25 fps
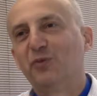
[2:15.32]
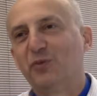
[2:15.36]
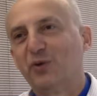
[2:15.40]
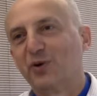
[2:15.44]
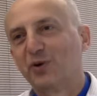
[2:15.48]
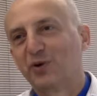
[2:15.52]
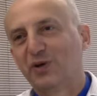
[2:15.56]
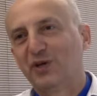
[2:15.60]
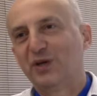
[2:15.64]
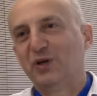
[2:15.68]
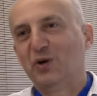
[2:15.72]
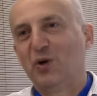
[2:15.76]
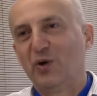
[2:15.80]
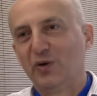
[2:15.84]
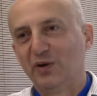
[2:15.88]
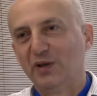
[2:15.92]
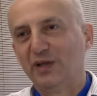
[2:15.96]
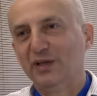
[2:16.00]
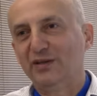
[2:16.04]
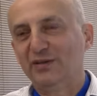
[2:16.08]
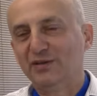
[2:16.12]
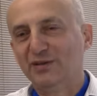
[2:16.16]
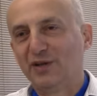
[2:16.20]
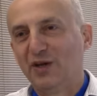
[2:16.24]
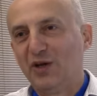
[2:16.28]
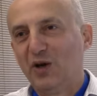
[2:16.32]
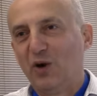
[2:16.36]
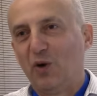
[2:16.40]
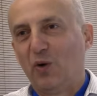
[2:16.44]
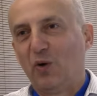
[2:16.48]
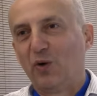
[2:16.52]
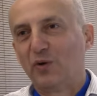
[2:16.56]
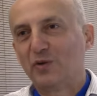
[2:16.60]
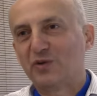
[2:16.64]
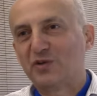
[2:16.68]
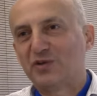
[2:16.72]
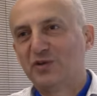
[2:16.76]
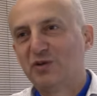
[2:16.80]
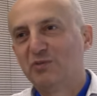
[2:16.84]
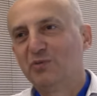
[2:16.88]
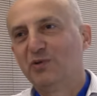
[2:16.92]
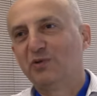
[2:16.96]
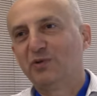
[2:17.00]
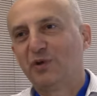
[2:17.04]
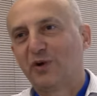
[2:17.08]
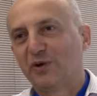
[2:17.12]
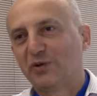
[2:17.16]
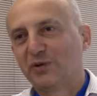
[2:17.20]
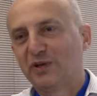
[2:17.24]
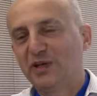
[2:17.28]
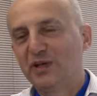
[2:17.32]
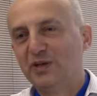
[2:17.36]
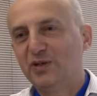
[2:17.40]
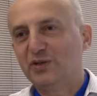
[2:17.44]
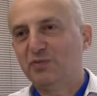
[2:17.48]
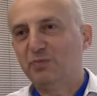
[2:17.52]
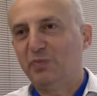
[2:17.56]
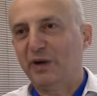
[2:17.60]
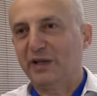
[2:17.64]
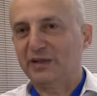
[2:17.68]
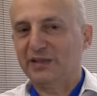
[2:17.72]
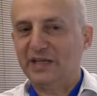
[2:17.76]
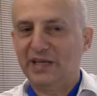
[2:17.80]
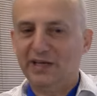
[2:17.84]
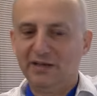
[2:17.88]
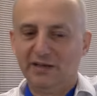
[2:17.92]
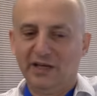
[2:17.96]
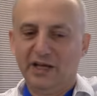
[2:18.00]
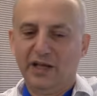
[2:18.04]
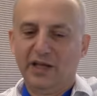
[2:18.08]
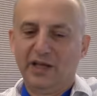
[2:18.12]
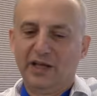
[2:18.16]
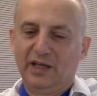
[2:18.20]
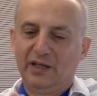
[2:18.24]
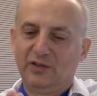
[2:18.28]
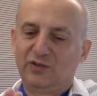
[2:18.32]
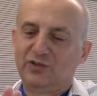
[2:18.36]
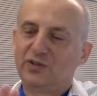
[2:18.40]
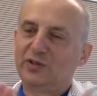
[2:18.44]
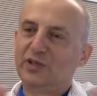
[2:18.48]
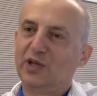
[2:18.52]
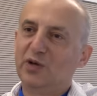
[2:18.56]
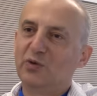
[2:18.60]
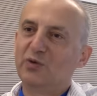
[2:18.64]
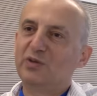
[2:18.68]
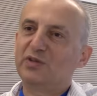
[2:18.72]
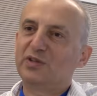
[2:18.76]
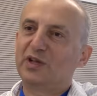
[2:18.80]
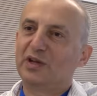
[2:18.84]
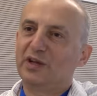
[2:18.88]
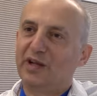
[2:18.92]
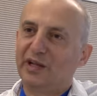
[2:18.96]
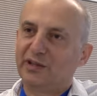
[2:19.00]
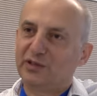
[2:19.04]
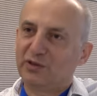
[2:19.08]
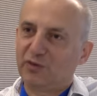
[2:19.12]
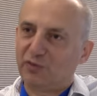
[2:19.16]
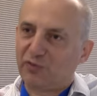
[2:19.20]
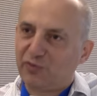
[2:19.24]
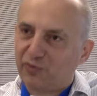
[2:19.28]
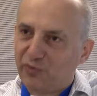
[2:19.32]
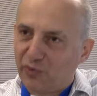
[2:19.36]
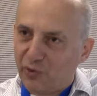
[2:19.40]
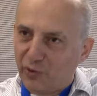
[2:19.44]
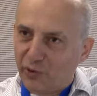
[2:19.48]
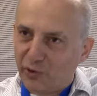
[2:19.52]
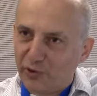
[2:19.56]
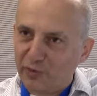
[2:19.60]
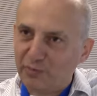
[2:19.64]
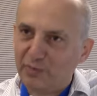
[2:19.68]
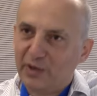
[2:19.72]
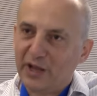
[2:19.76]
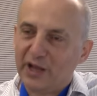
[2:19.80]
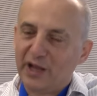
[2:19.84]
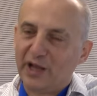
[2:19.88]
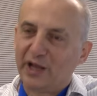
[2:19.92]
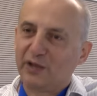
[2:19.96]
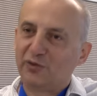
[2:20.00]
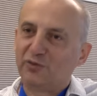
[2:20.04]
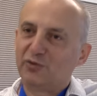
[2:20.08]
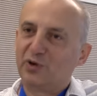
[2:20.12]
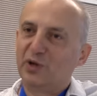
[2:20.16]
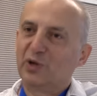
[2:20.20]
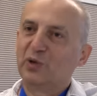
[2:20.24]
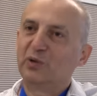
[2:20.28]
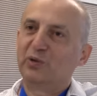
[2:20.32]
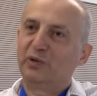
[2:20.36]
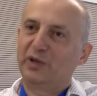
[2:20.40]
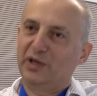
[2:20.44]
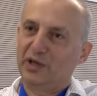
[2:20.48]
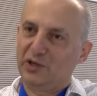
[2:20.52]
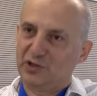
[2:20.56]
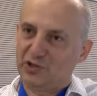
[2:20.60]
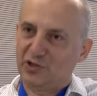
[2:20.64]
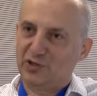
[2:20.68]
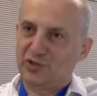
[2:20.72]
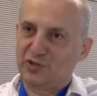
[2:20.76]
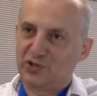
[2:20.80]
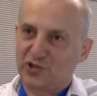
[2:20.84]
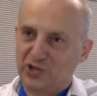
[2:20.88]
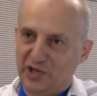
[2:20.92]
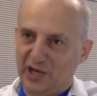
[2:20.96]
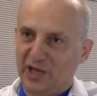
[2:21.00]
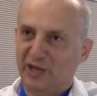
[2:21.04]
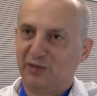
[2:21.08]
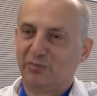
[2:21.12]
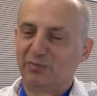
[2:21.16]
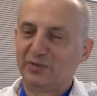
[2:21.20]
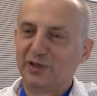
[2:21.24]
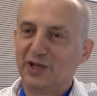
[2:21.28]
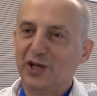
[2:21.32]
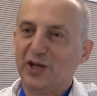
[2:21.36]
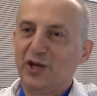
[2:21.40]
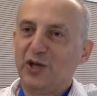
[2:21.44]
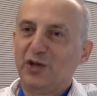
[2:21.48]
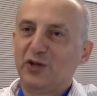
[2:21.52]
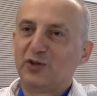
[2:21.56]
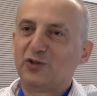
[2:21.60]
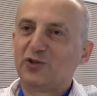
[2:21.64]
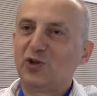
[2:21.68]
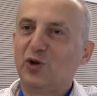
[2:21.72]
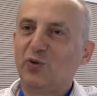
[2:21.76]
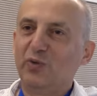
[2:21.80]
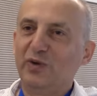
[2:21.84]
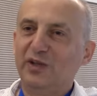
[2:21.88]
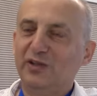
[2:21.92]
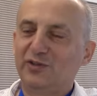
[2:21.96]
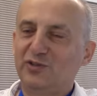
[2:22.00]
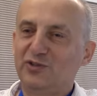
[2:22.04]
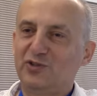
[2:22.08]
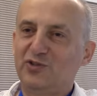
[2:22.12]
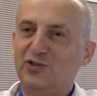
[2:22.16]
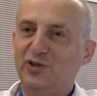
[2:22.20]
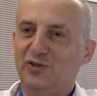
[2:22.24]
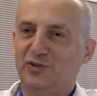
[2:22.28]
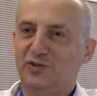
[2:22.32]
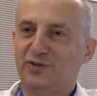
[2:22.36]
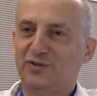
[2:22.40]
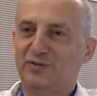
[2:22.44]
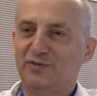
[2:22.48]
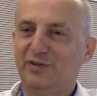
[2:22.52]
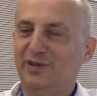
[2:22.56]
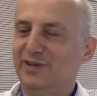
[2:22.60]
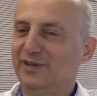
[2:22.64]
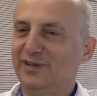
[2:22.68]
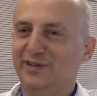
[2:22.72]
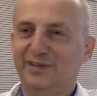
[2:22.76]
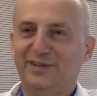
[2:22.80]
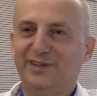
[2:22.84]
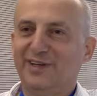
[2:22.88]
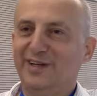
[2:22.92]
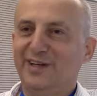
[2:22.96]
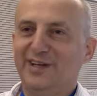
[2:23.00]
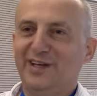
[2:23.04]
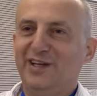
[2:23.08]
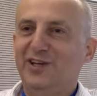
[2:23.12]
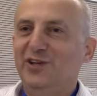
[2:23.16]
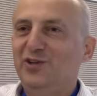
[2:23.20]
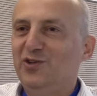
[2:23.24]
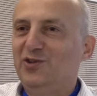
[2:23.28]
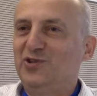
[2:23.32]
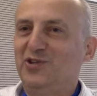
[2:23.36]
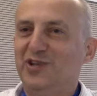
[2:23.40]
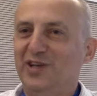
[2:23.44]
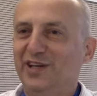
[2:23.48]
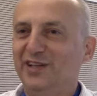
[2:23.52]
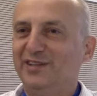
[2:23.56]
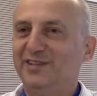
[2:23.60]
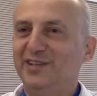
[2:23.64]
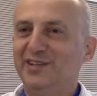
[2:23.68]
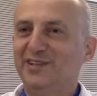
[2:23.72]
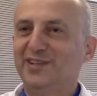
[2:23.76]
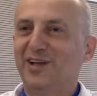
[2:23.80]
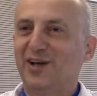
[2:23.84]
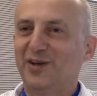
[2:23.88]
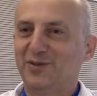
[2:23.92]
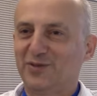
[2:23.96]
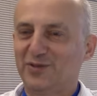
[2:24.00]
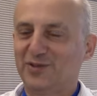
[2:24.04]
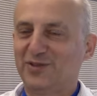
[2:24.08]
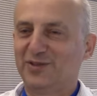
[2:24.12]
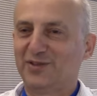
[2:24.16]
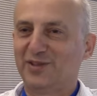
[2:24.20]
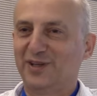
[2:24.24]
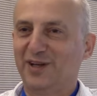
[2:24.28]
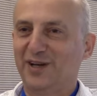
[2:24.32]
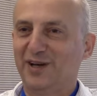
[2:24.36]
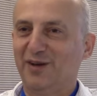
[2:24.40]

working on it or similar things, but then there is another form and regulation shape. So it just initiated us